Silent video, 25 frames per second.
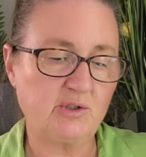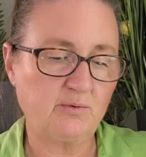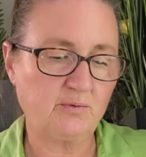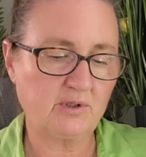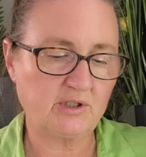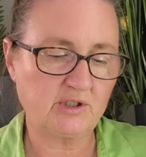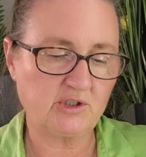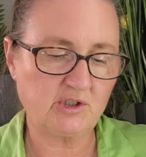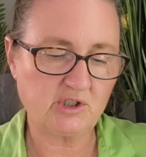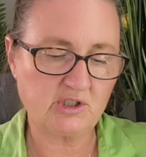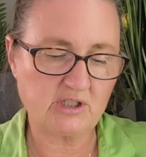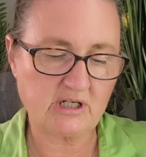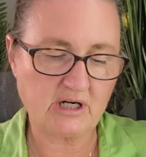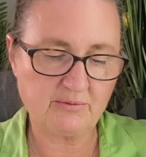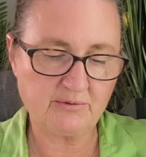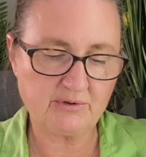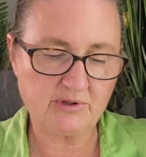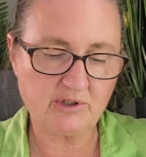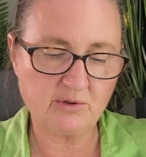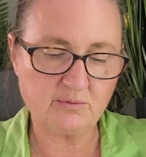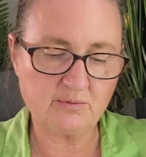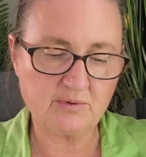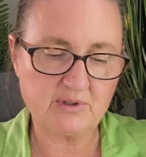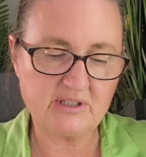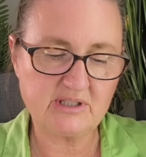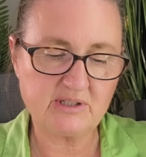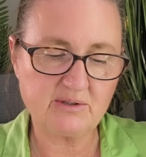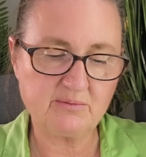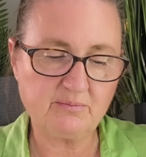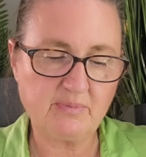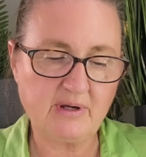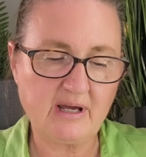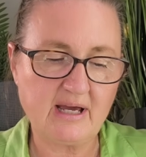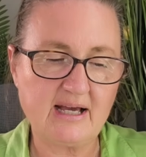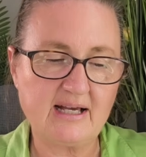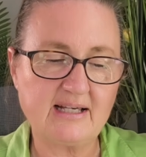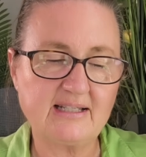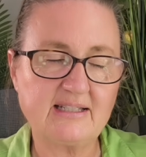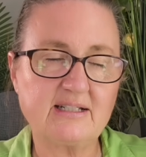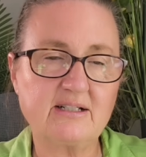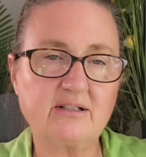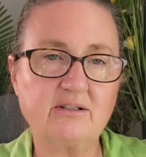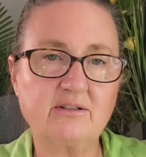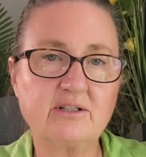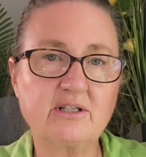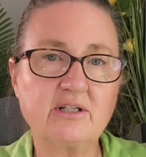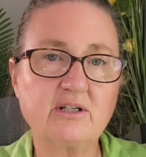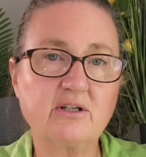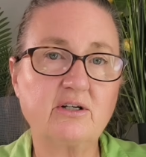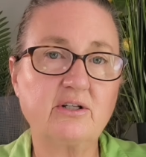We're going to start with your recent past, and
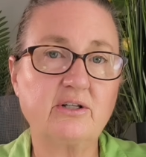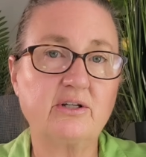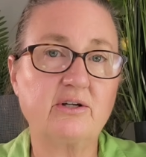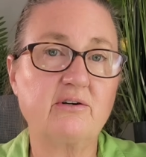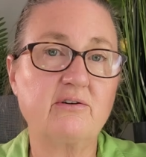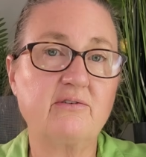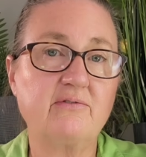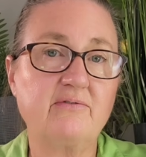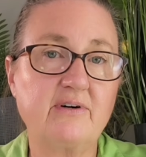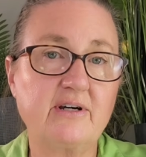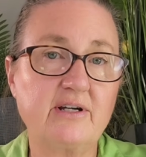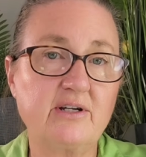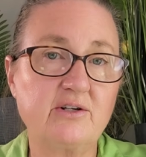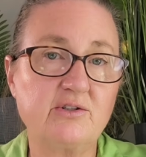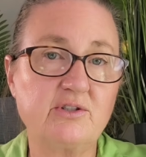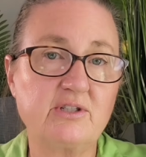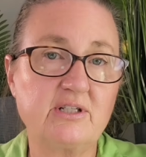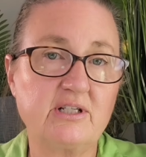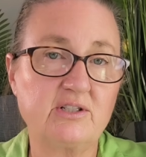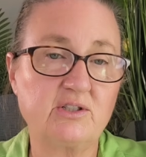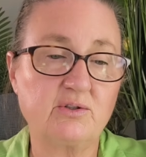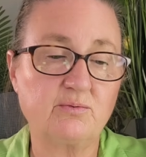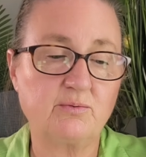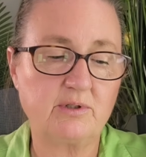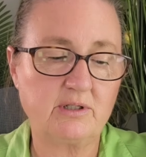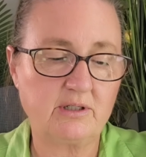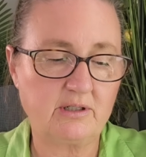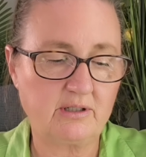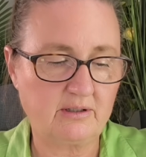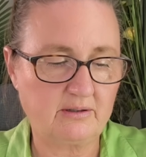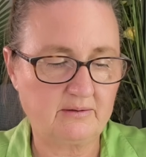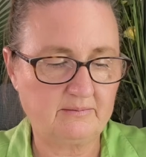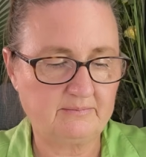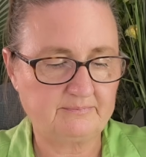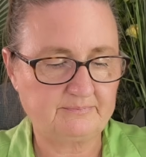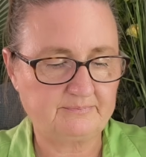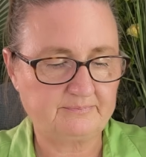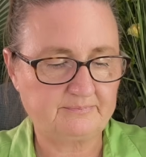I'll get clarifiers as we go.